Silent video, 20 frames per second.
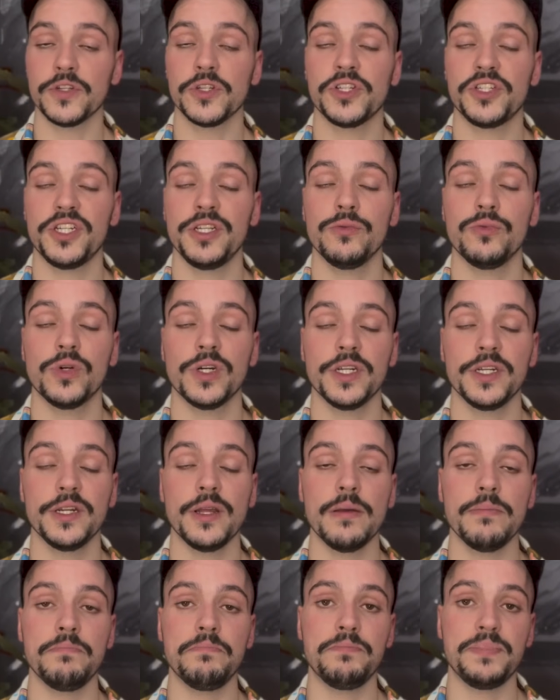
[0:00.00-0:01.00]
She
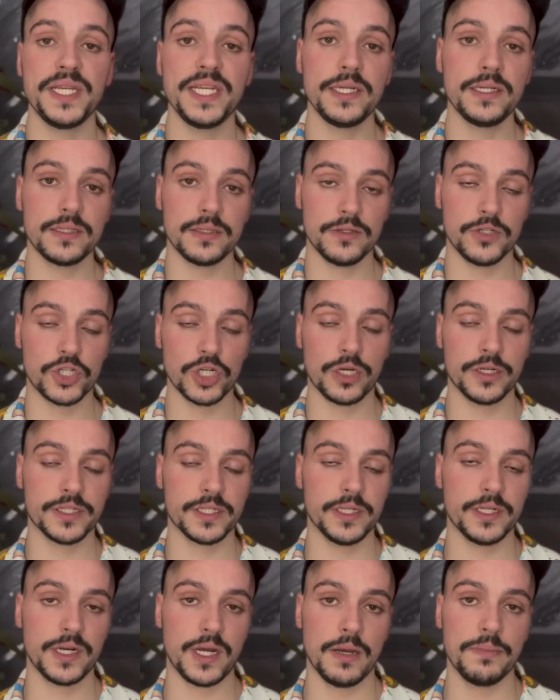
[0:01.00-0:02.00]
would beat
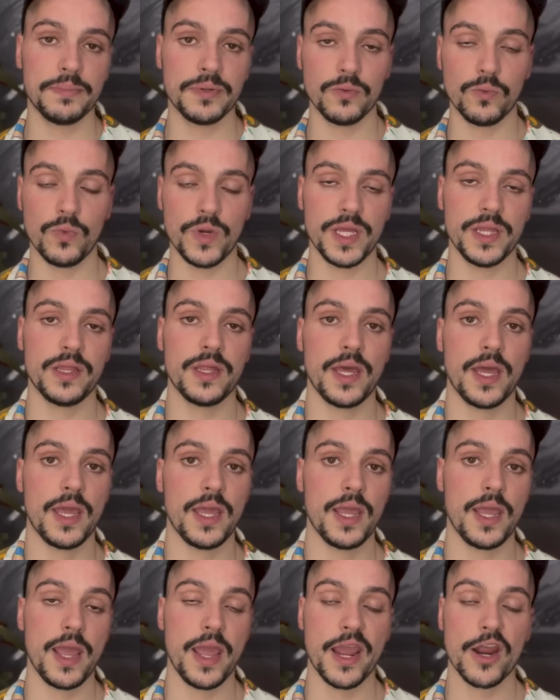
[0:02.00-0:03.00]
Jocelyn up with
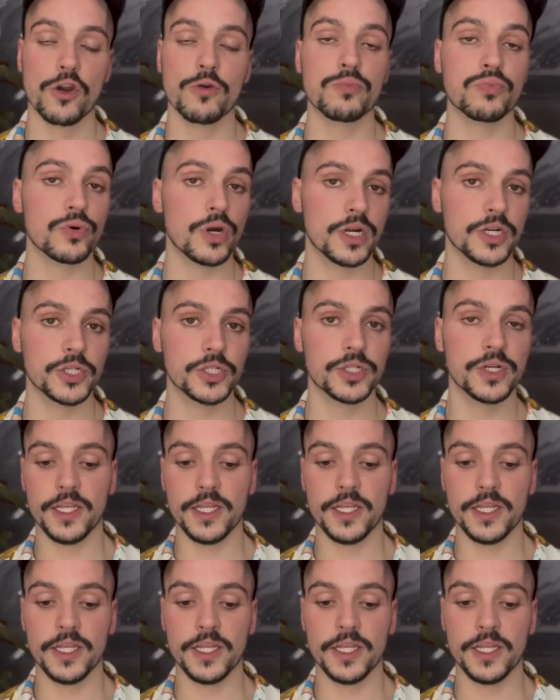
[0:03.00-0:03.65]
a hairbrush,